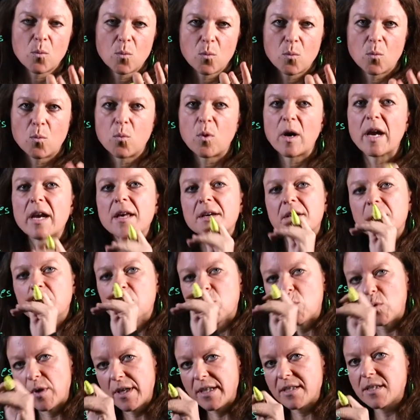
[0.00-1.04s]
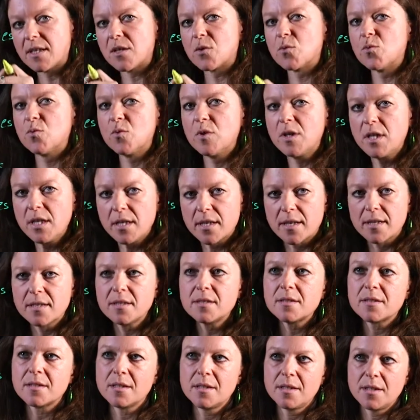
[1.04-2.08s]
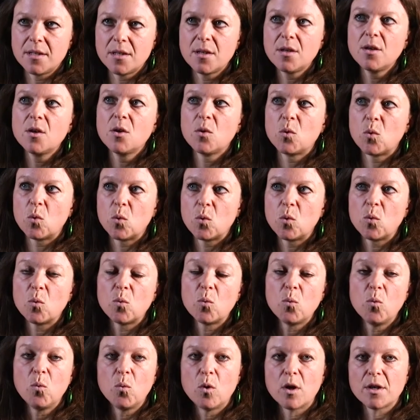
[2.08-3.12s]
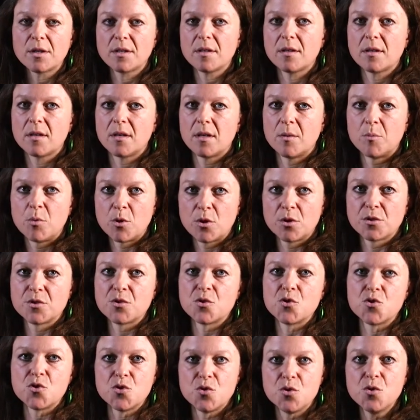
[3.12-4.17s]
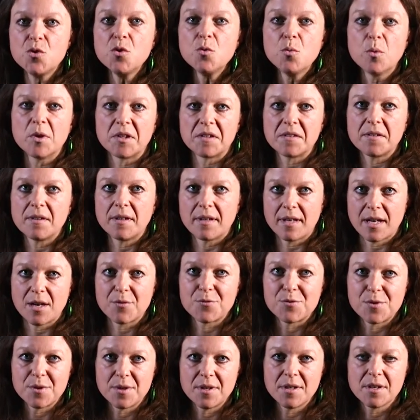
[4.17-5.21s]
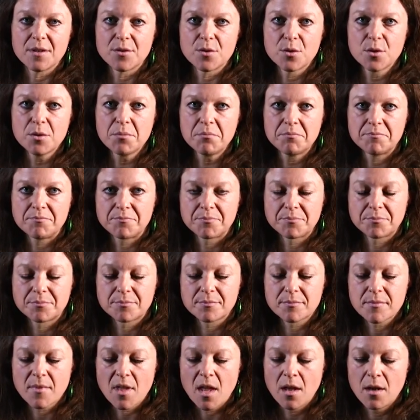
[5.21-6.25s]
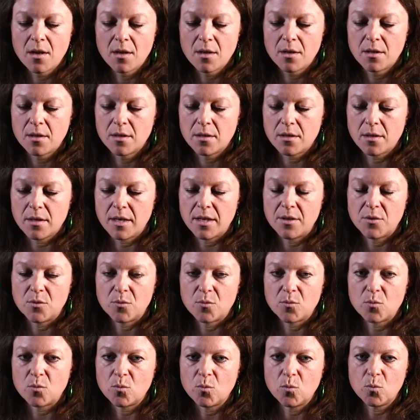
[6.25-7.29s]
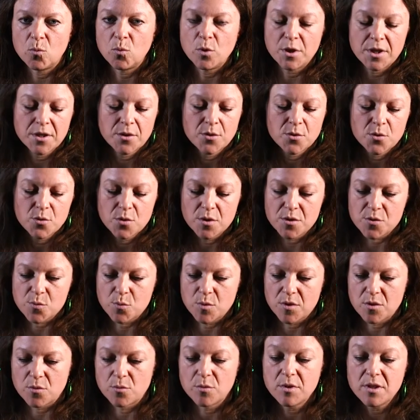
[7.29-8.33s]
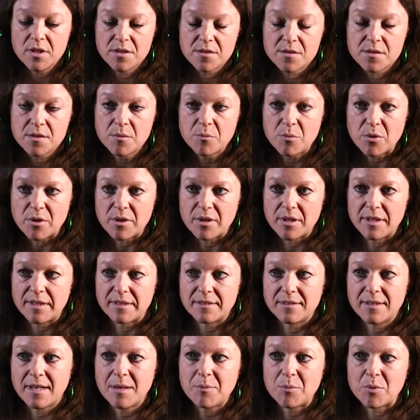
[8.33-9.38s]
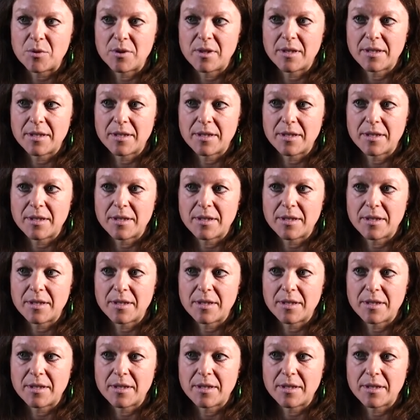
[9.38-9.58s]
While I can break down really nicely what a person should do one thing after the other, and we can do this with a really simple example.